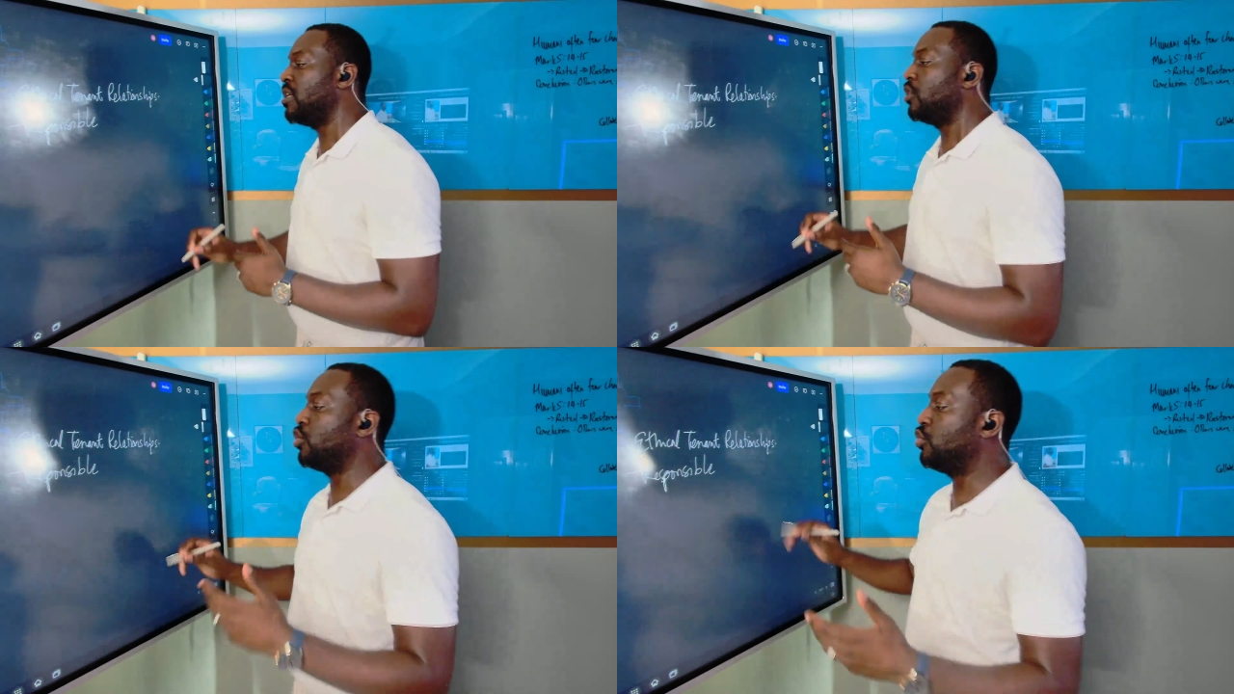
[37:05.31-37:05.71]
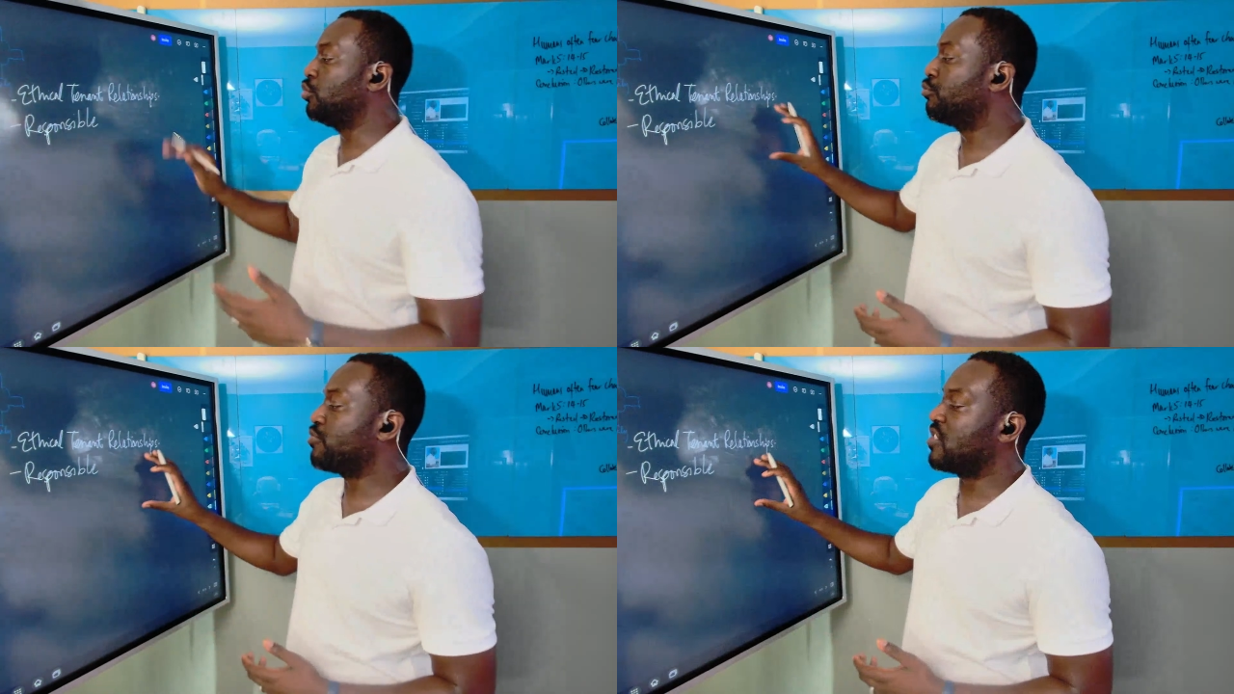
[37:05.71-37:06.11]

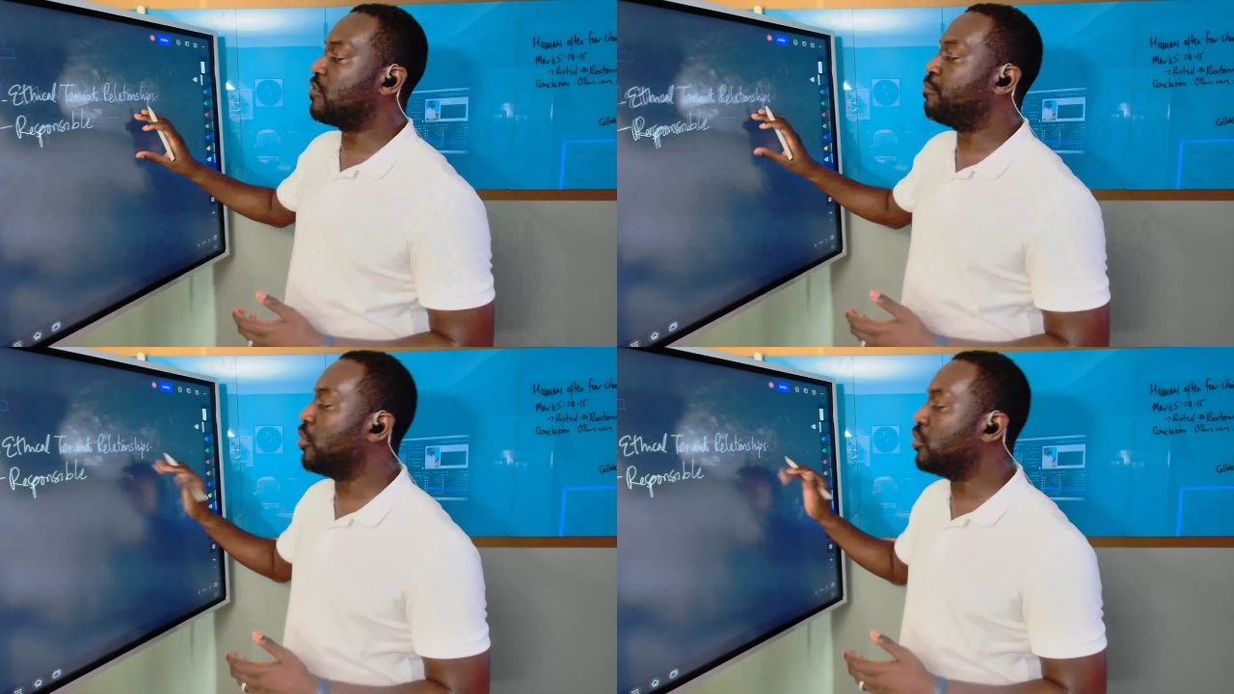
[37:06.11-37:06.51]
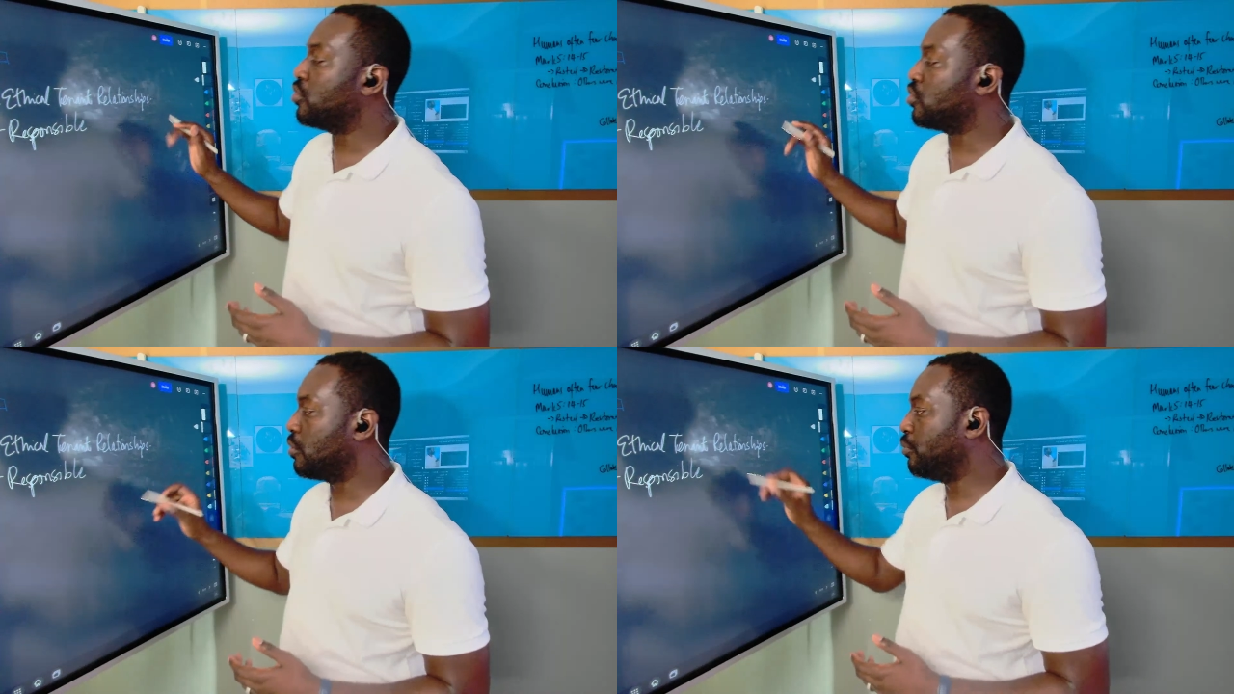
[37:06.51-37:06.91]
responsible
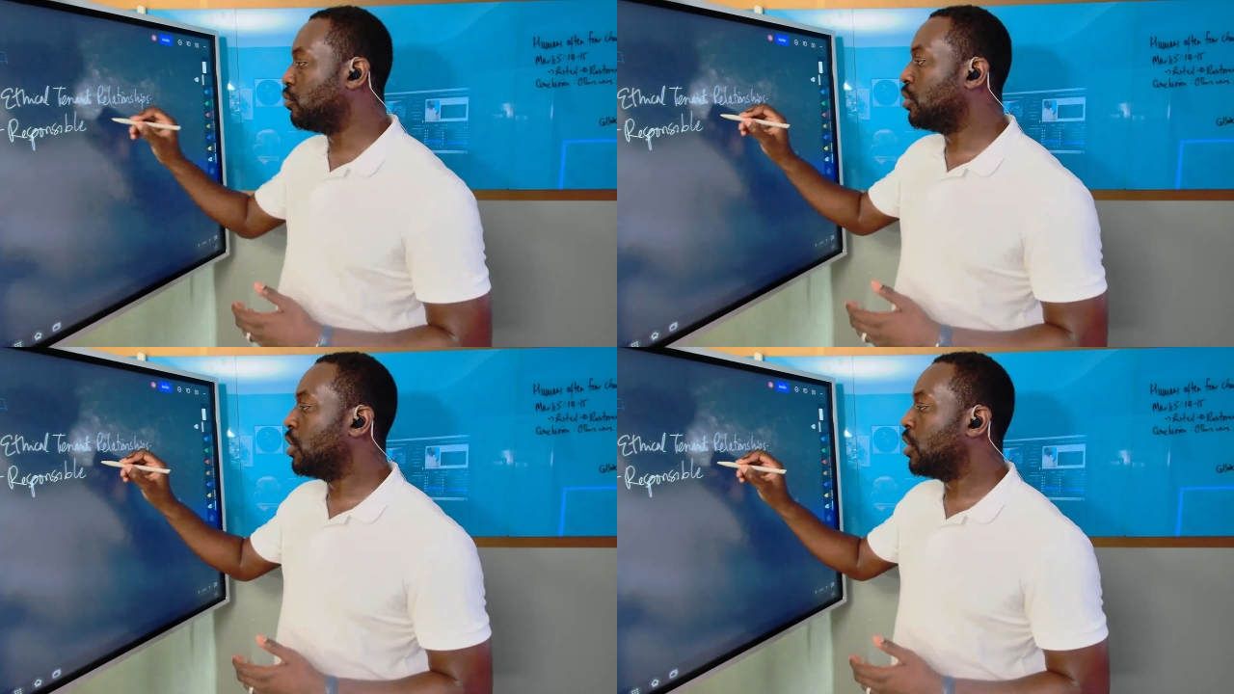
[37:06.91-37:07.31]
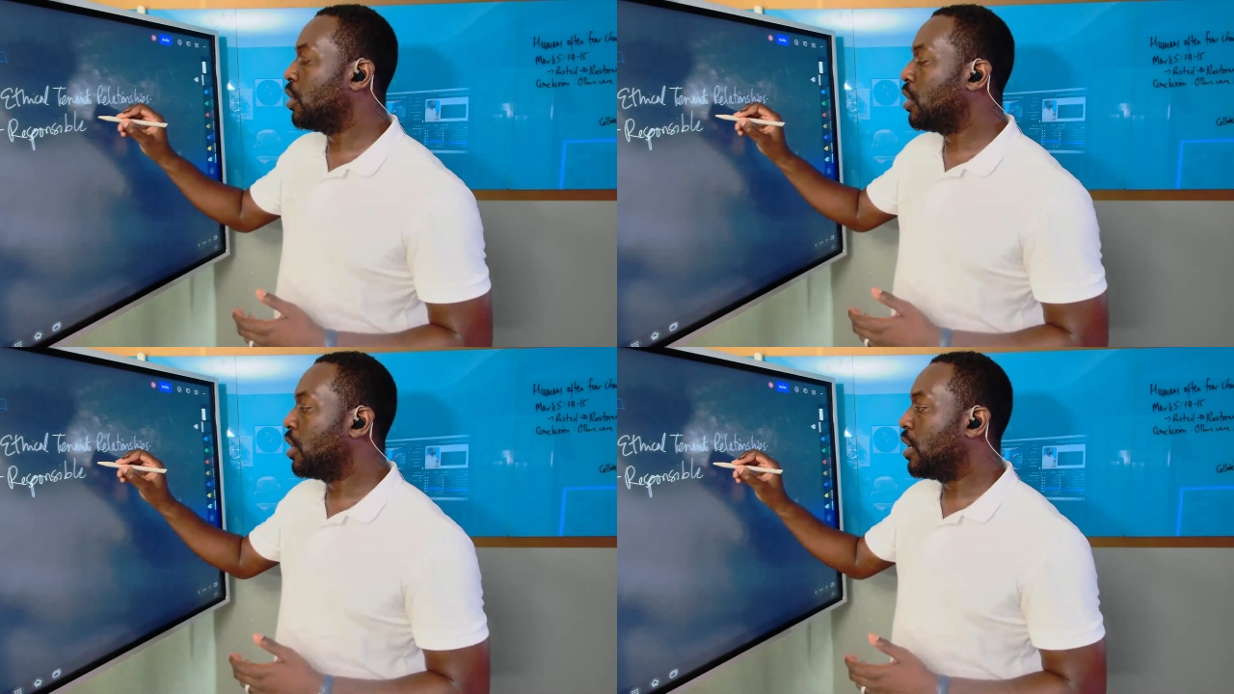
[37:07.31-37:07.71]

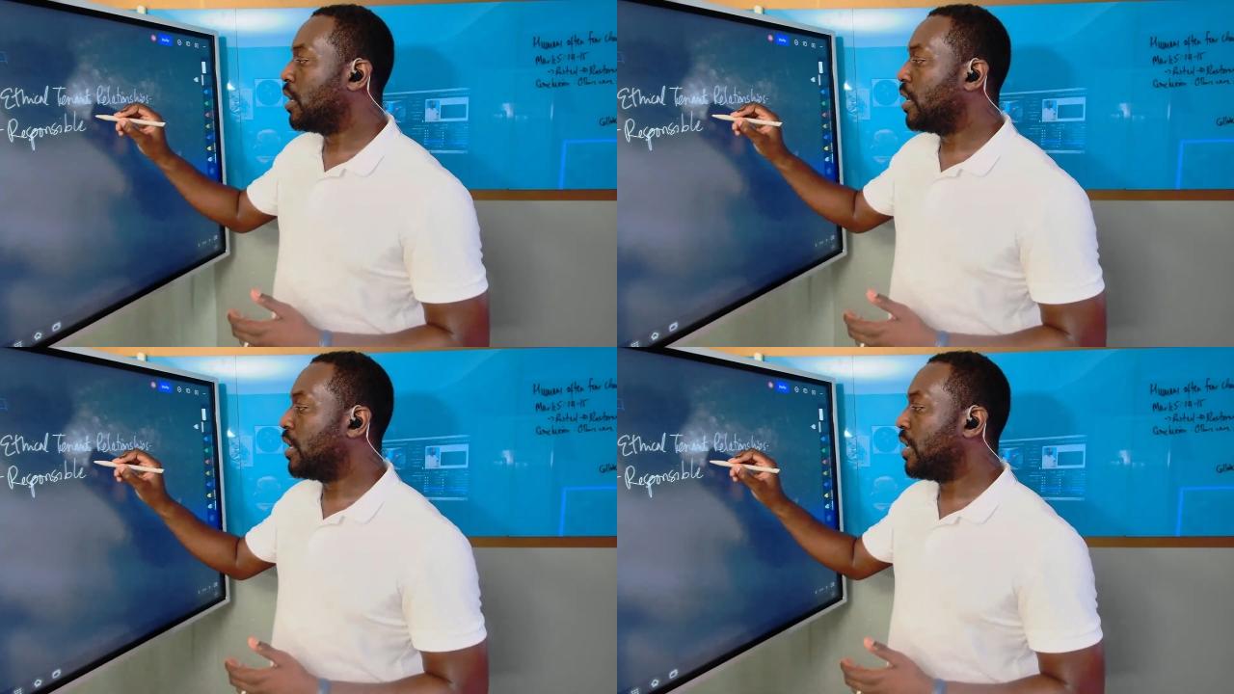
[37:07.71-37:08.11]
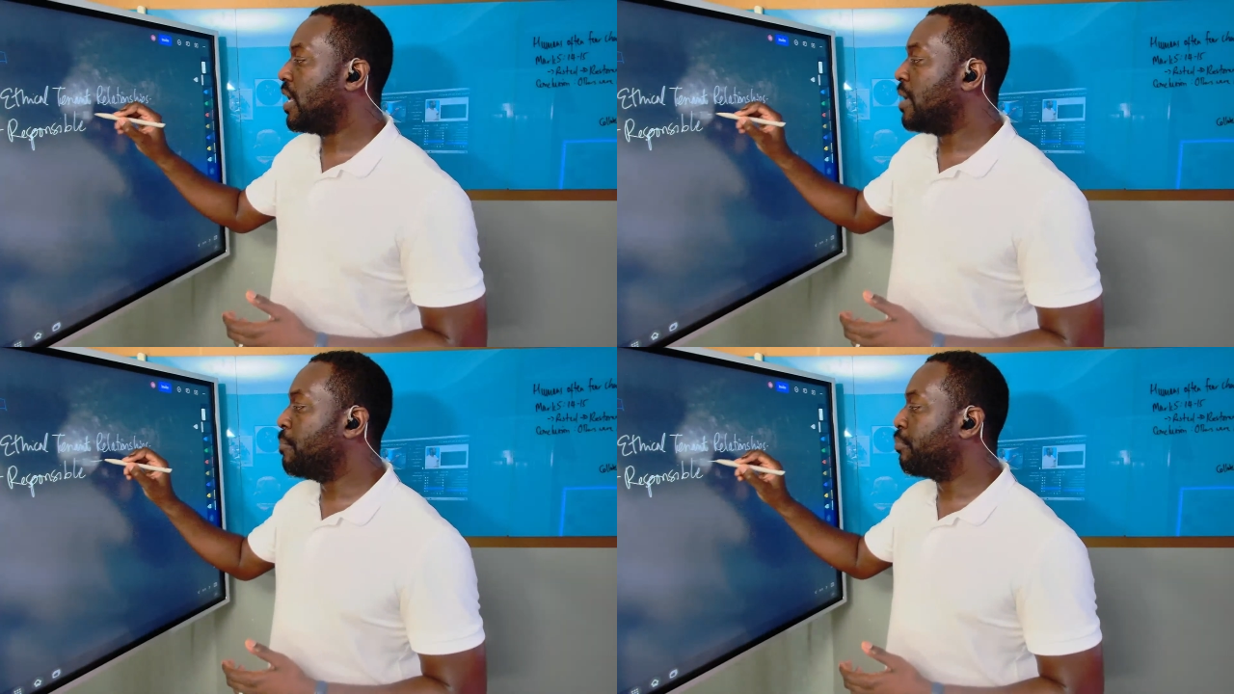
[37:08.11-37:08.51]

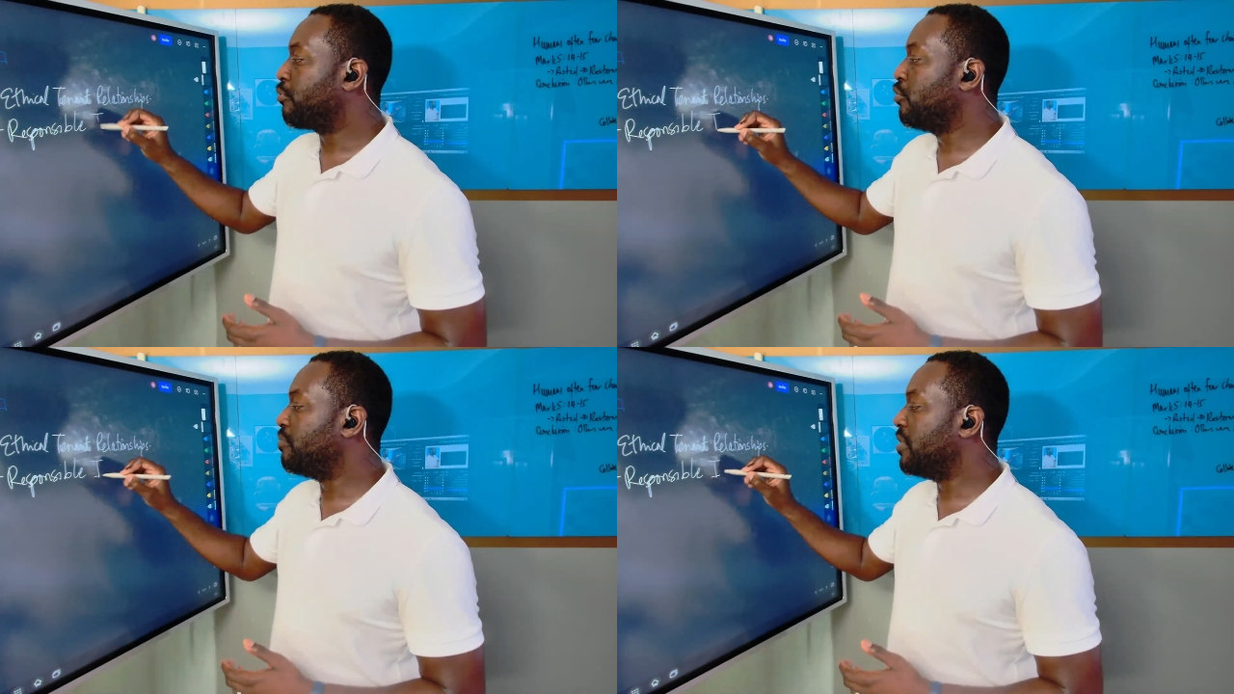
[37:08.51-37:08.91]
improvements